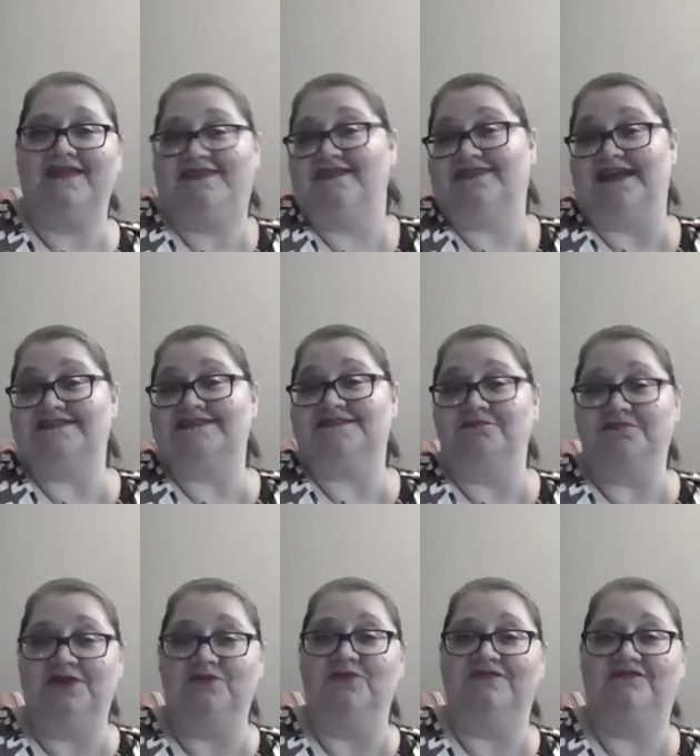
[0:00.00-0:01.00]
I think that's the
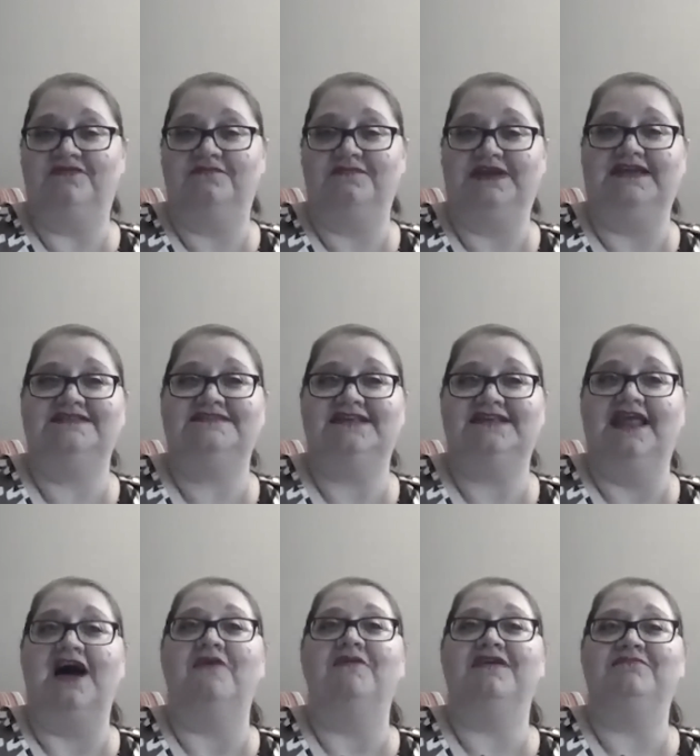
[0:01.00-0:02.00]
big one for me, is
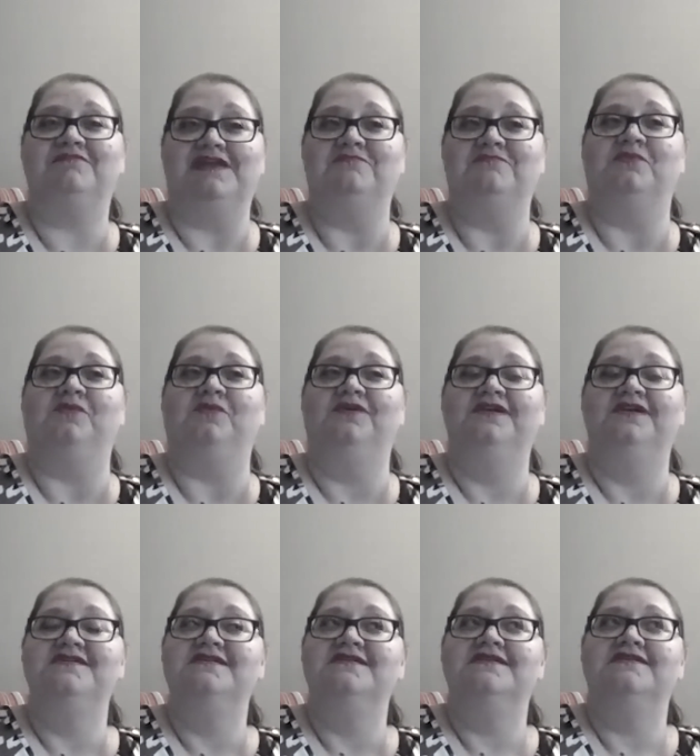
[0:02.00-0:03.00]
allowing people
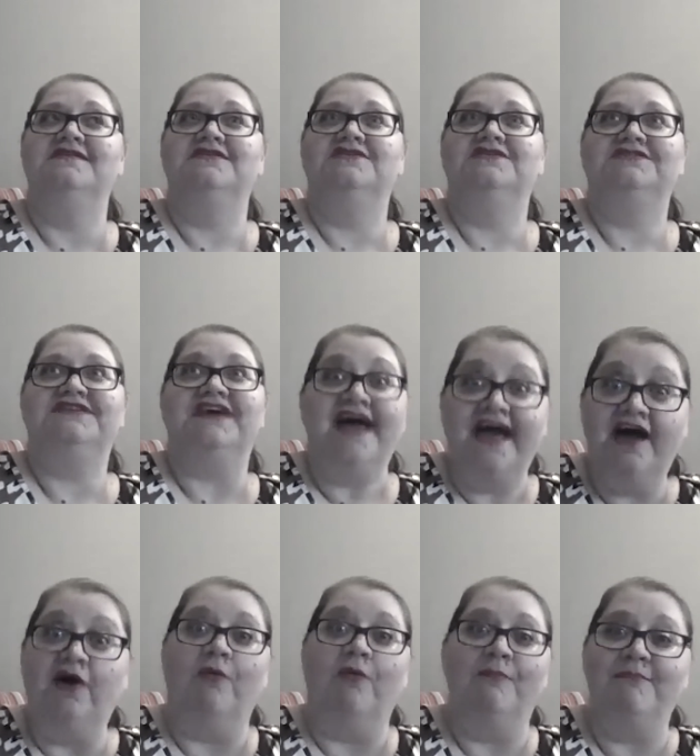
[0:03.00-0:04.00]
to
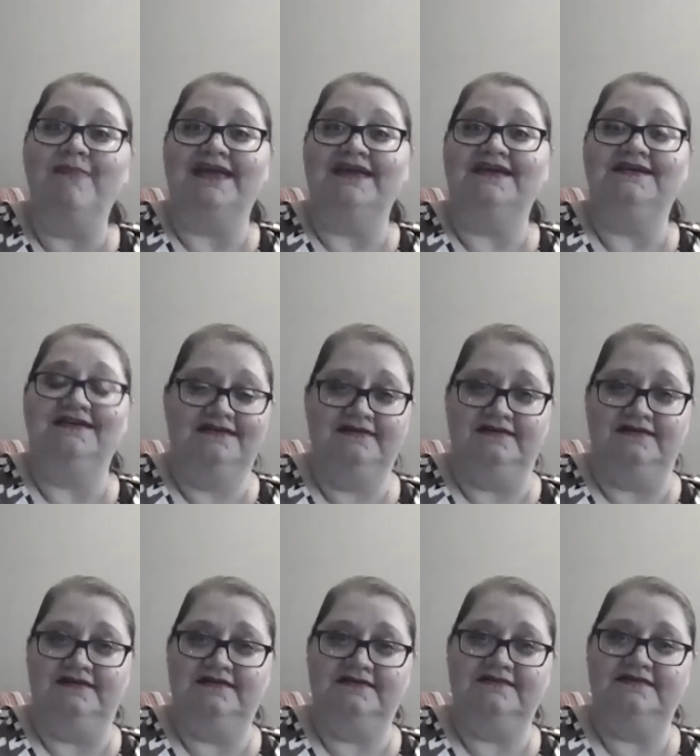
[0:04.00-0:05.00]
help me.
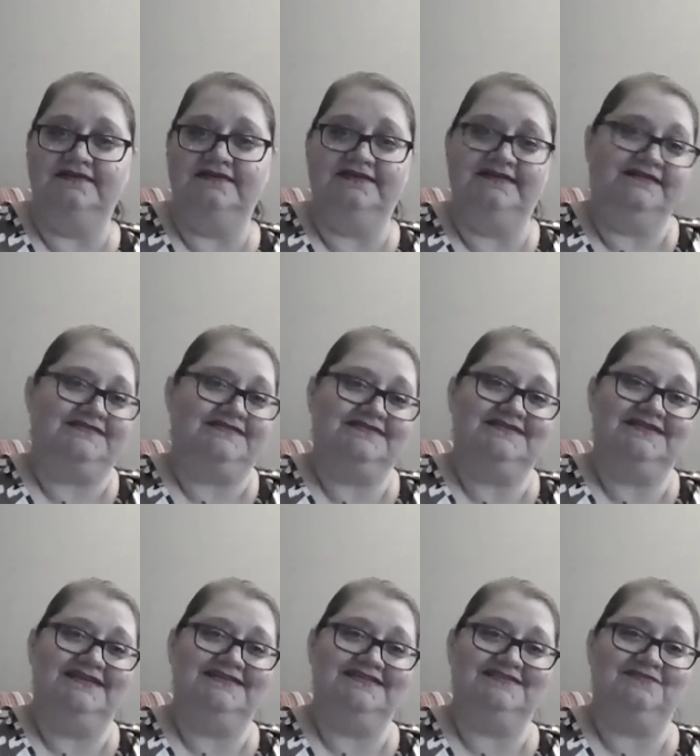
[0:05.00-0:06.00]

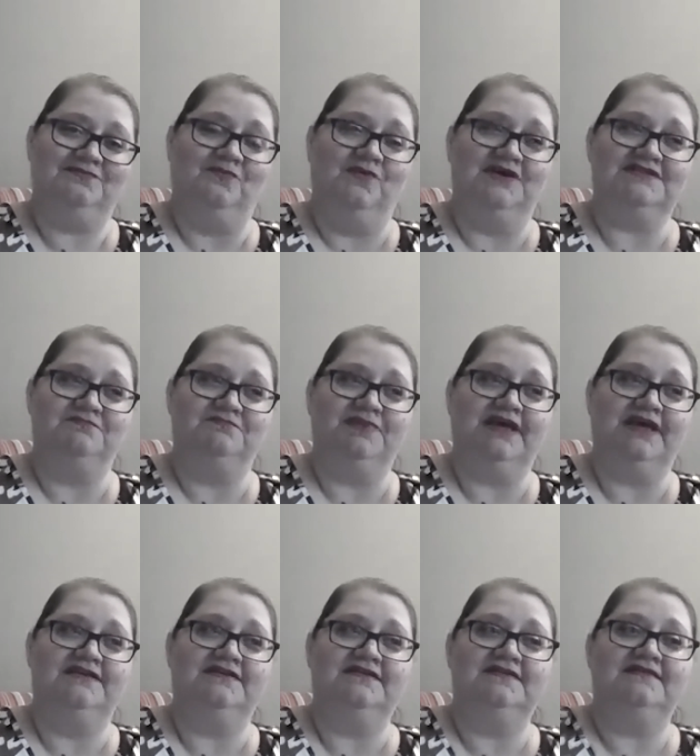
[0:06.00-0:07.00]
It's what's
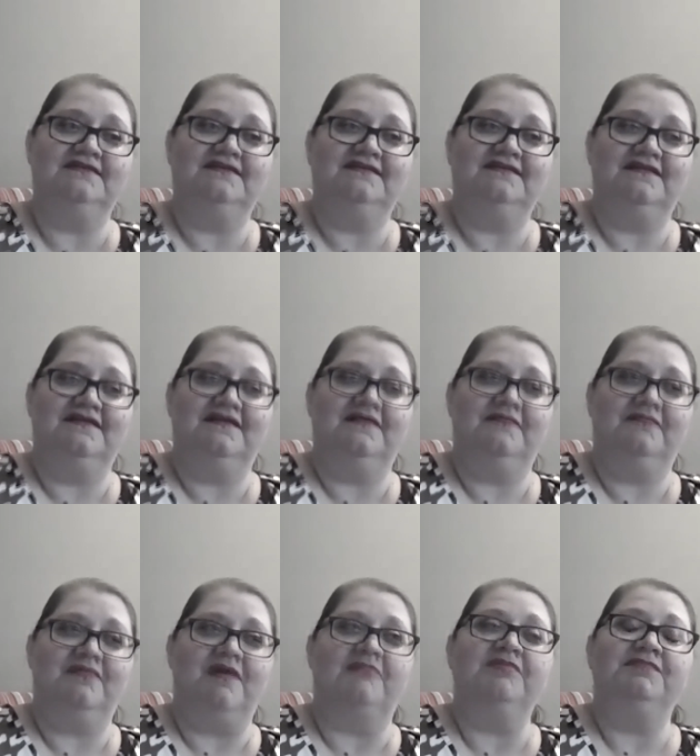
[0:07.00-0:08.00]
been
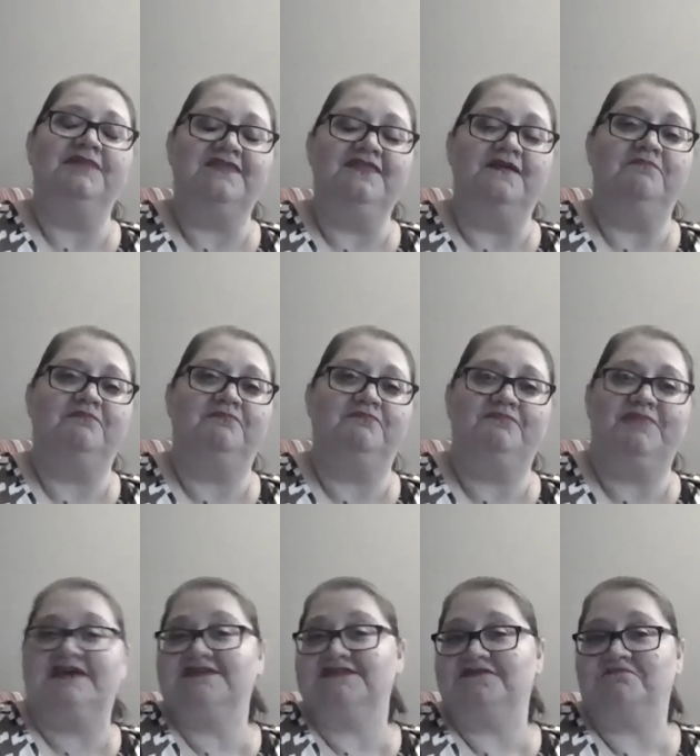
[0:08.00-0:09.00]
probably the
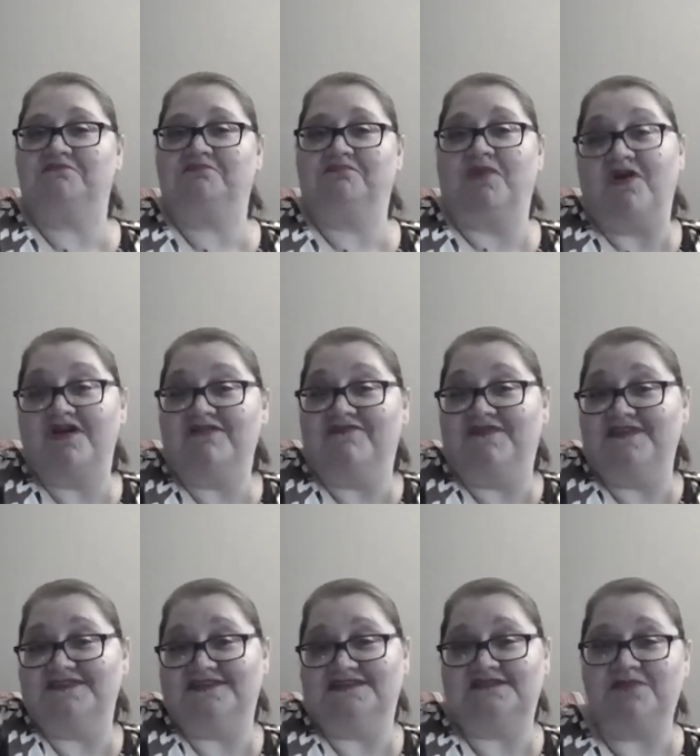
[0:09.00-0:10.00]
best part of
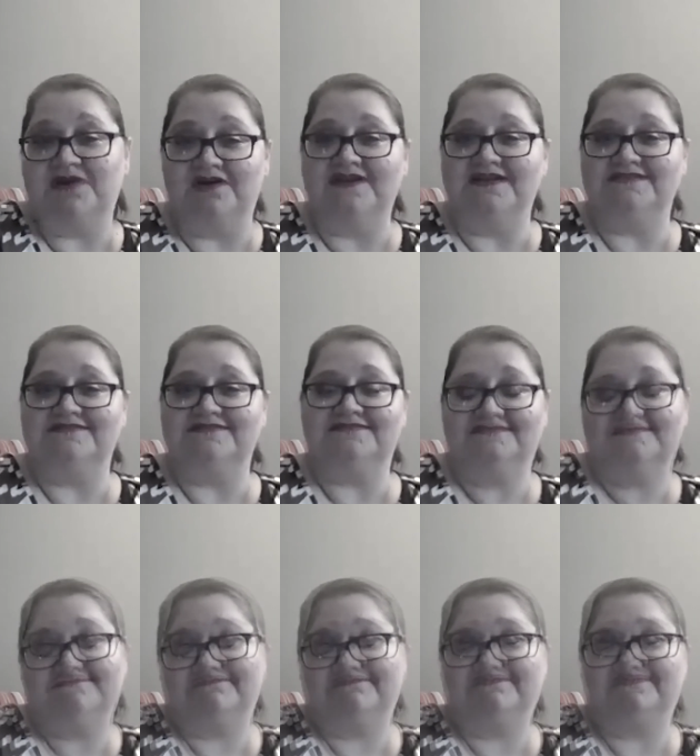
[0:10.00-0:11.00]
this
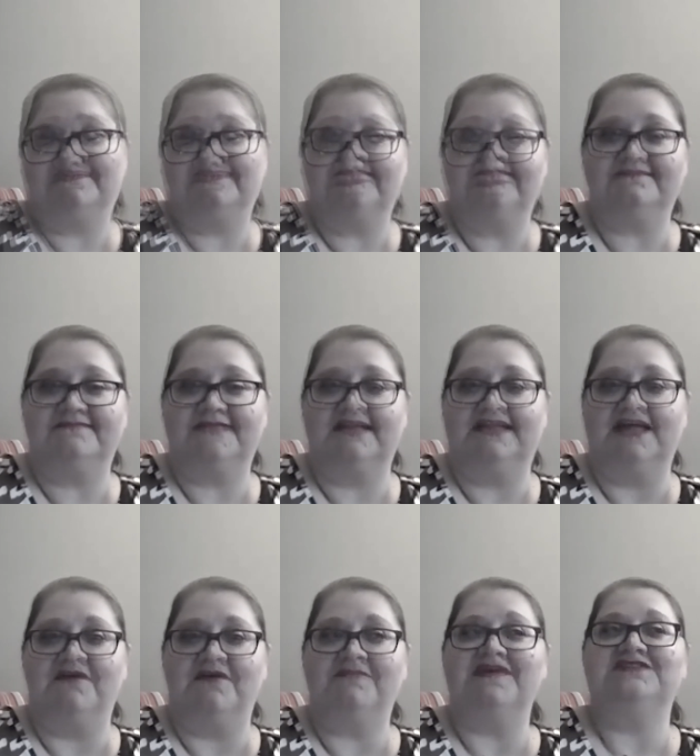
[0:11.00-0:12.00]
experience,
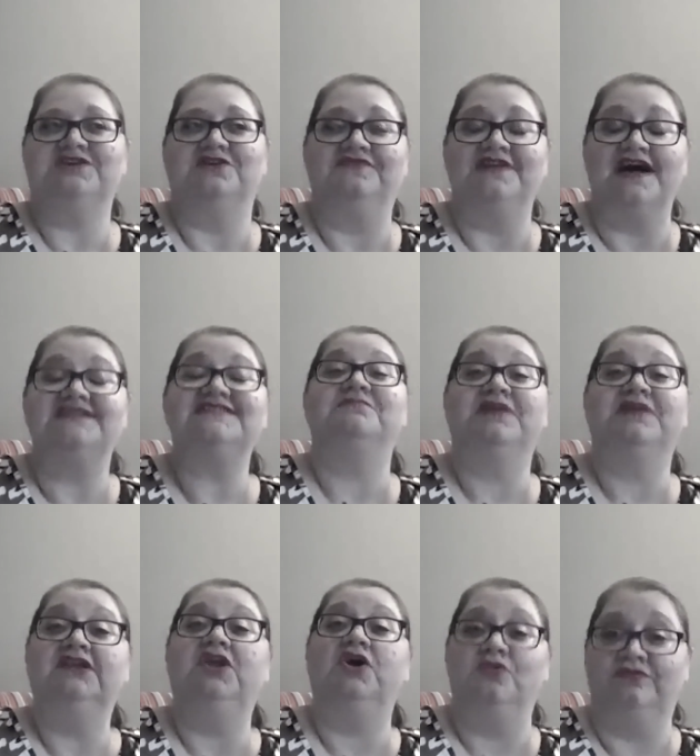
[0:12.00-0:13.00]
allowing myself not to
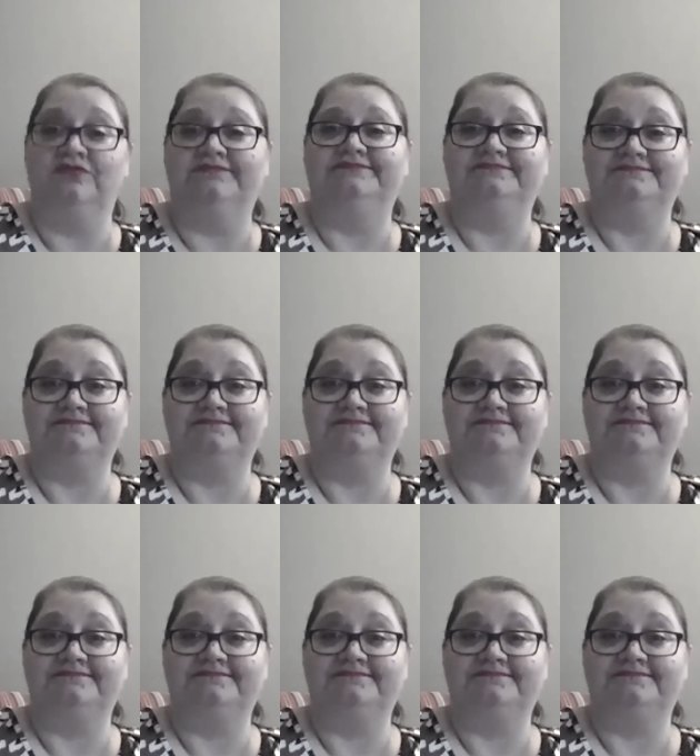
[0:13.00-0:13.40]
be alone.